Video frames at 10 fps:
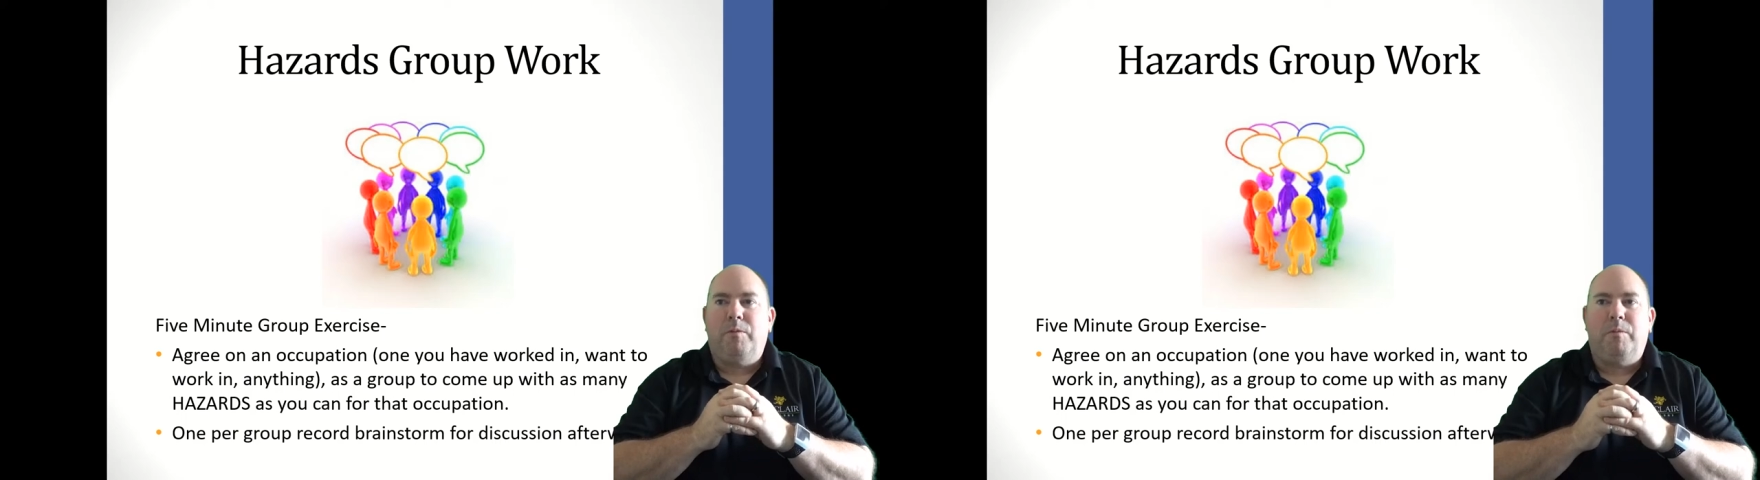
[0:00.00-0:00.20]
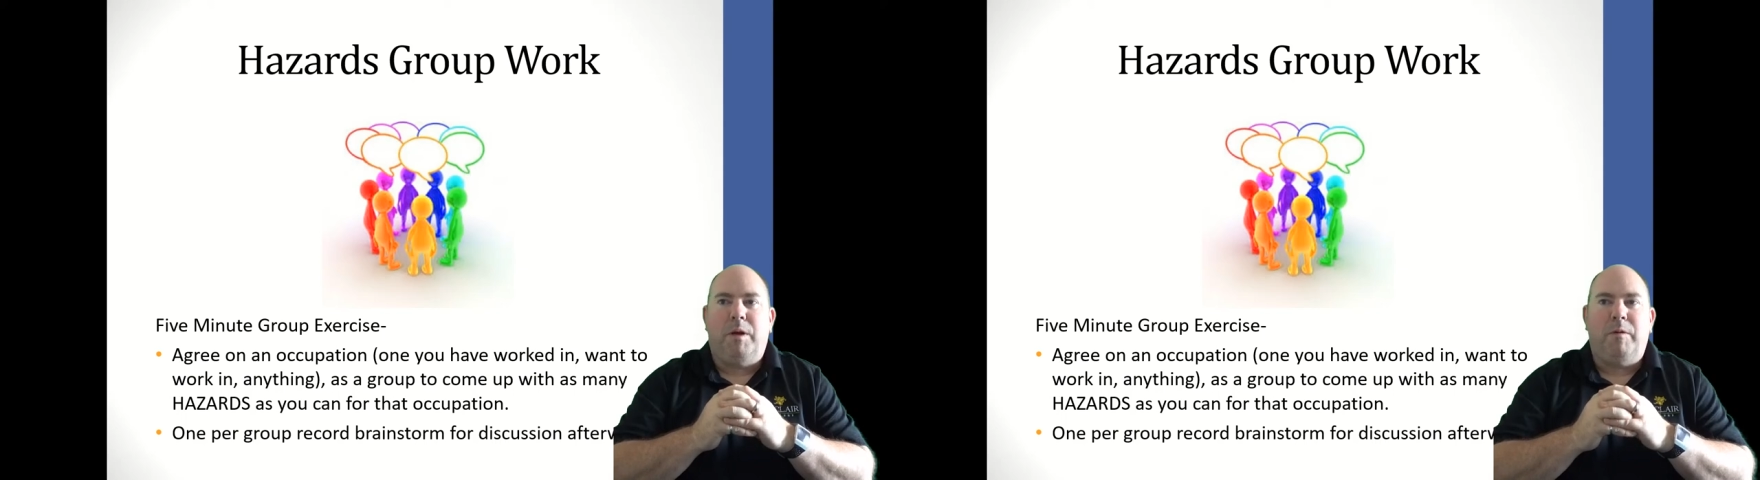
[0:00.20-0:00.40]

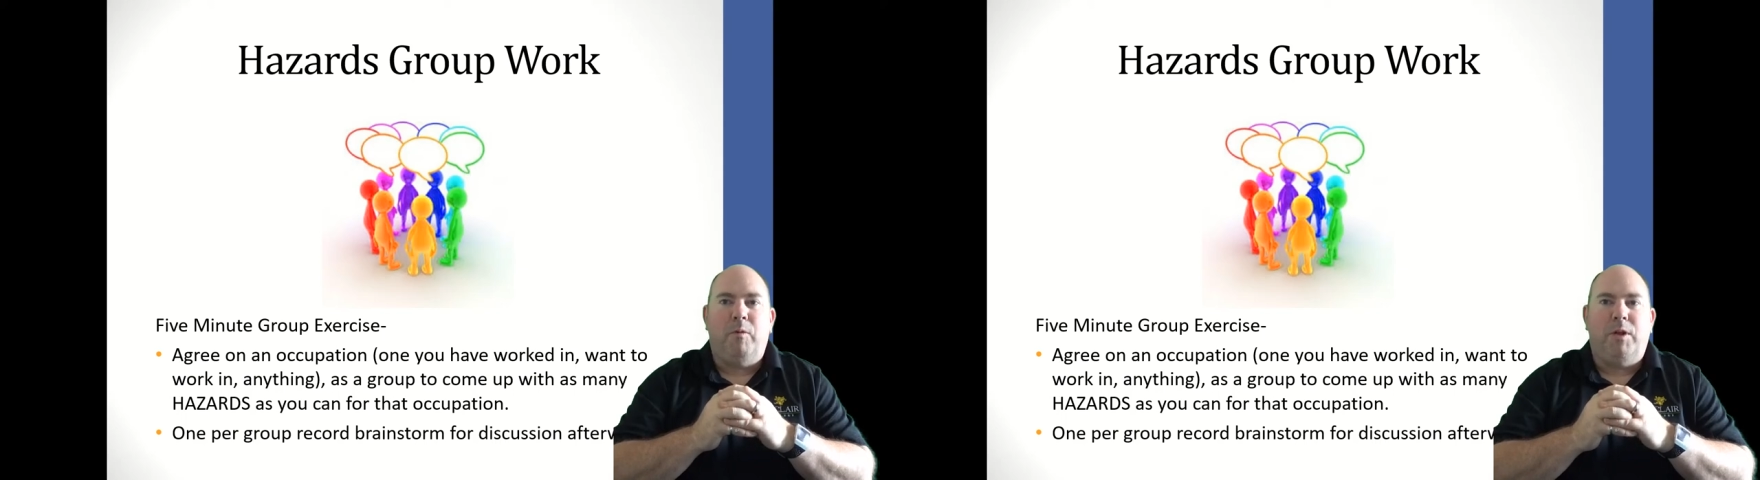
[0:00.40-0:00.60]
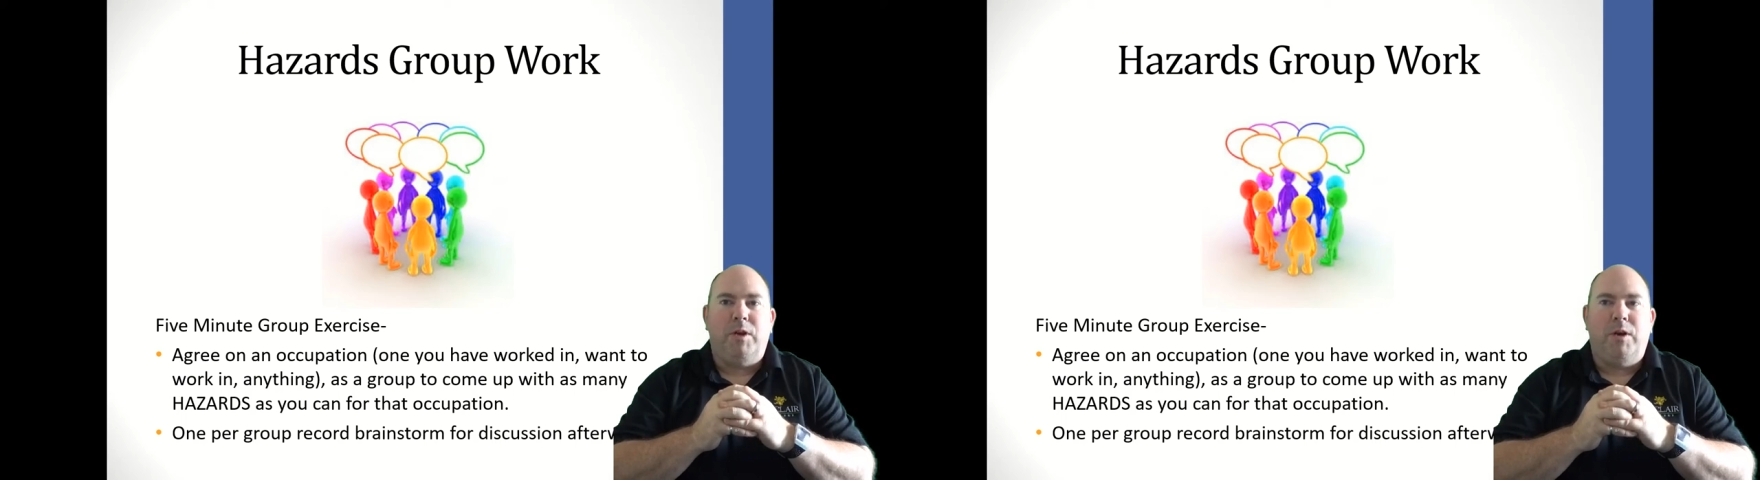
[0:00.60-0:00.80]
maybe
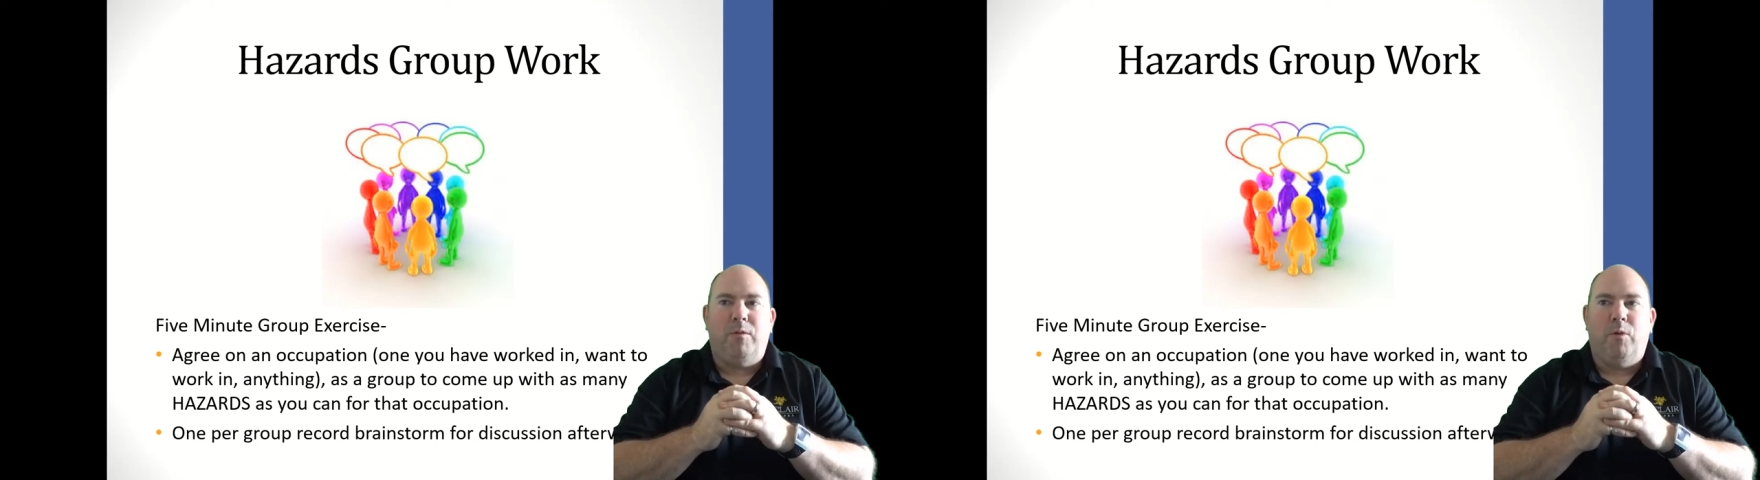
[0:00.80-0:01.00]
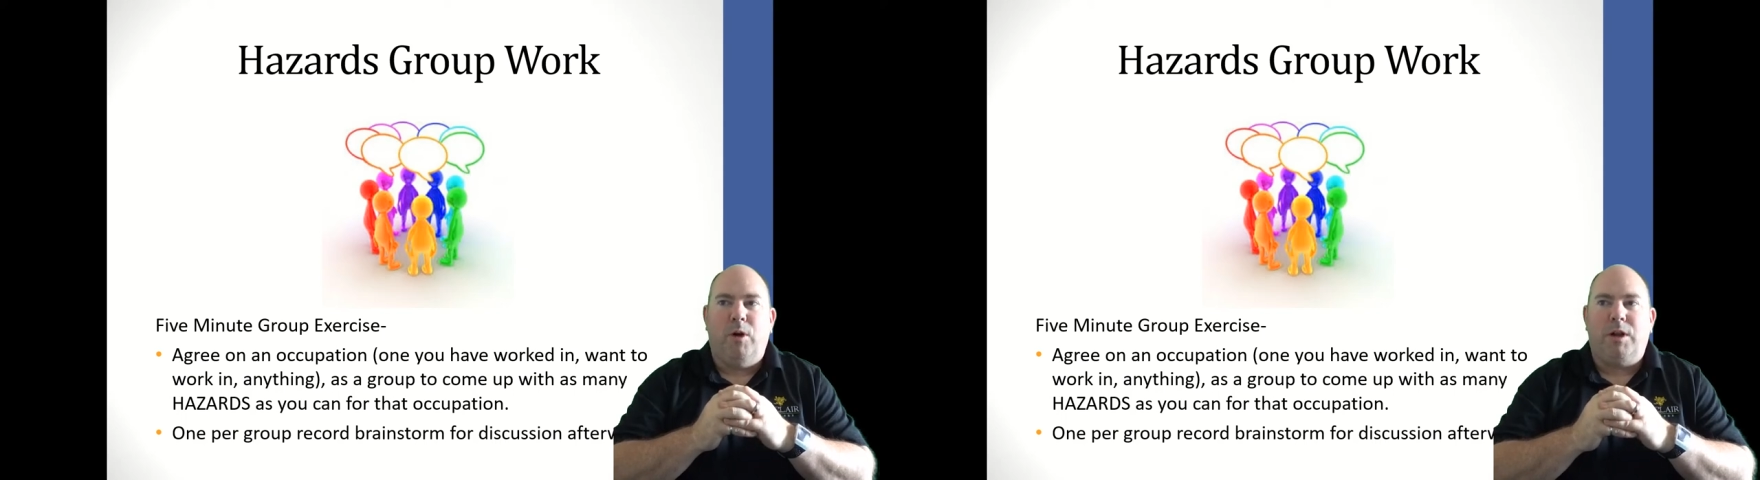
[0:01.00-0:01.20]
one that you
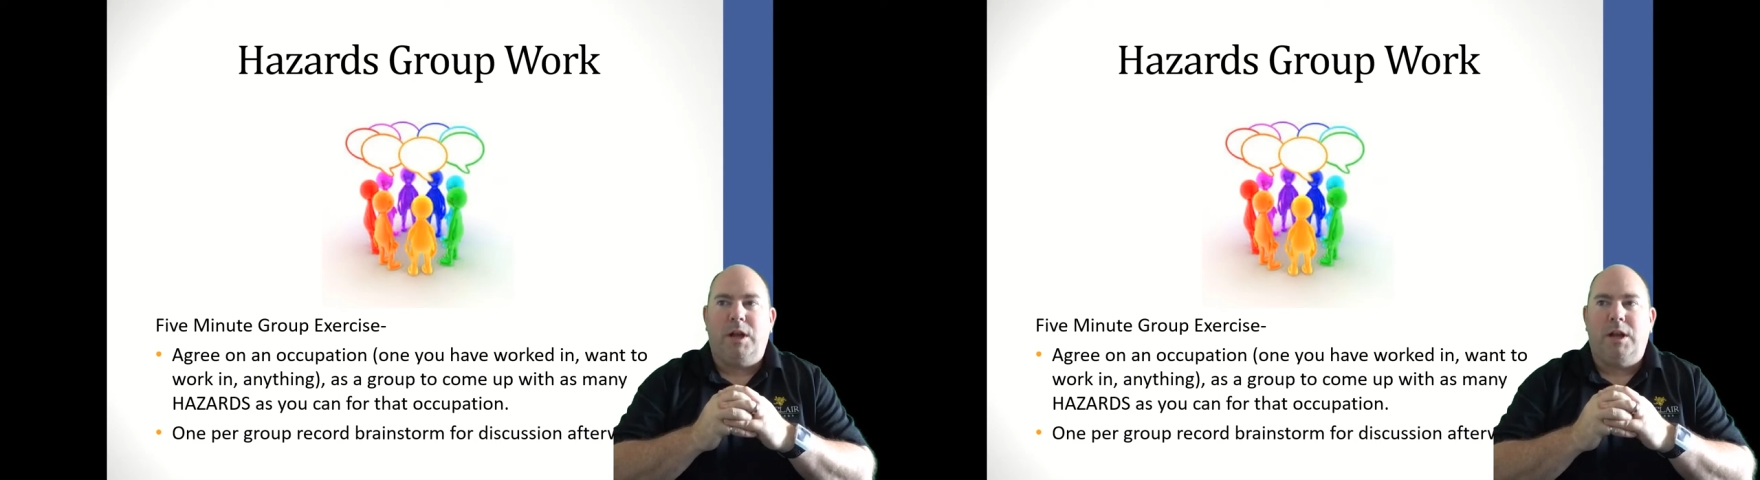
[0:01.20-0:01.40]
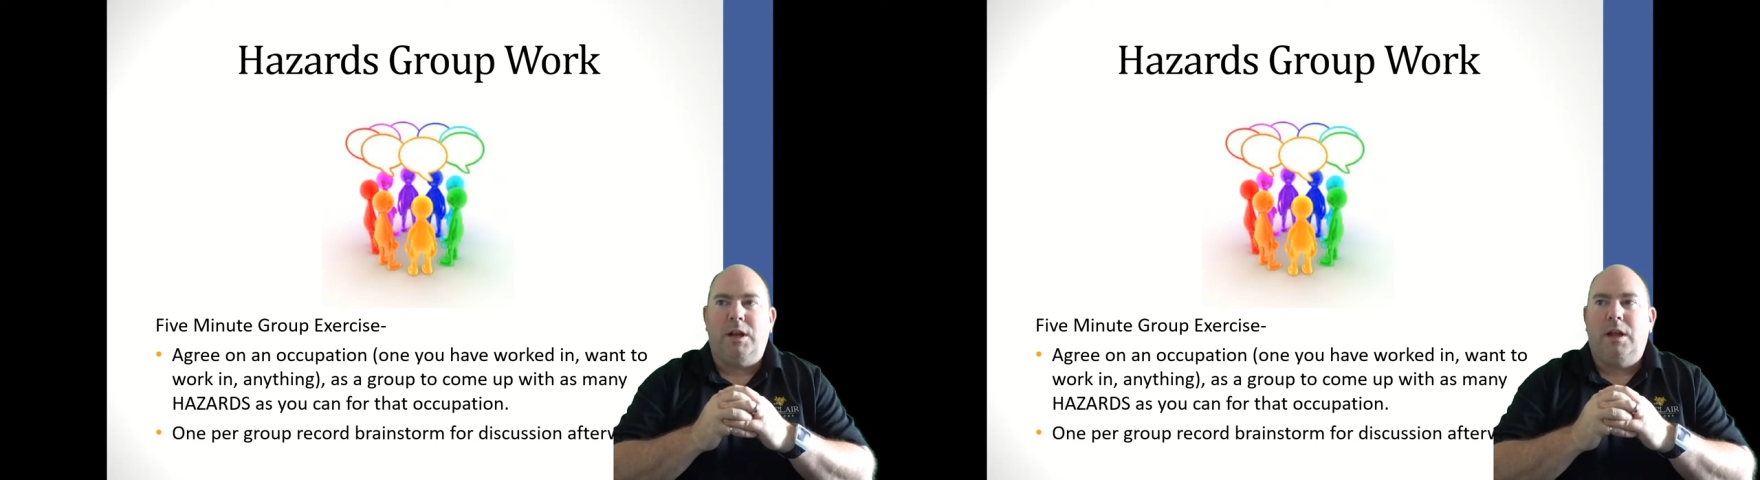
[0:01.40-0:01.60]
have worked
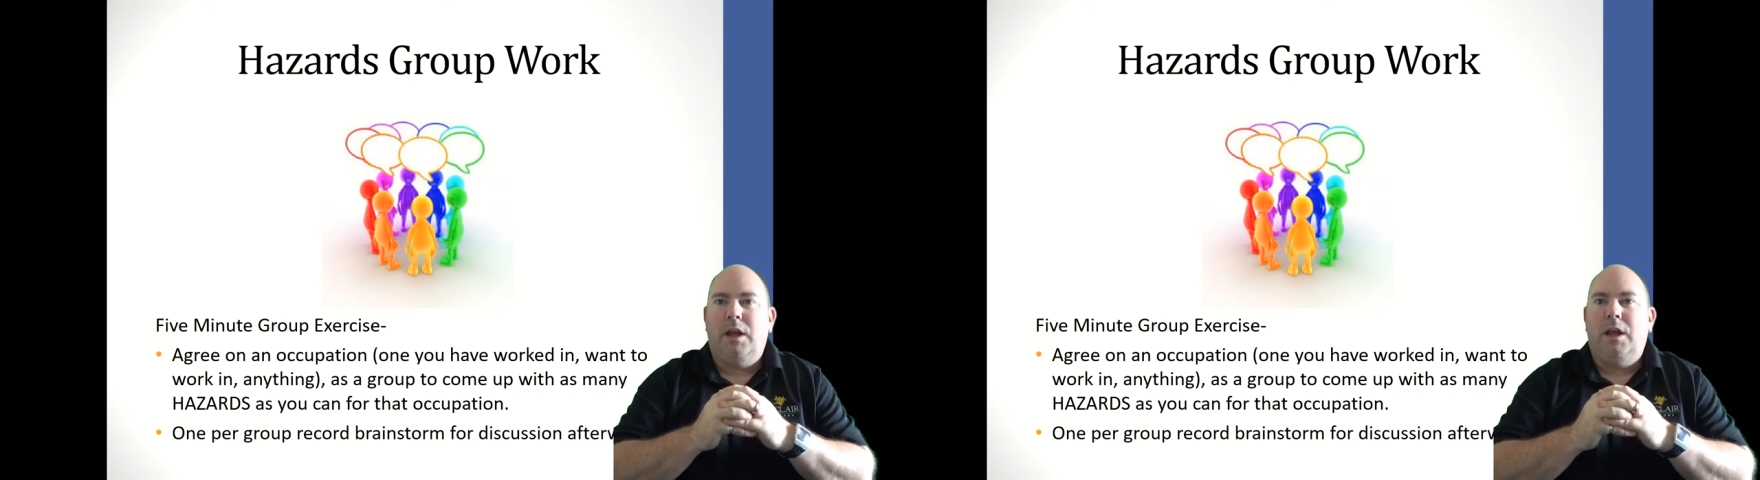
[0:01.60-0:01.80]
in,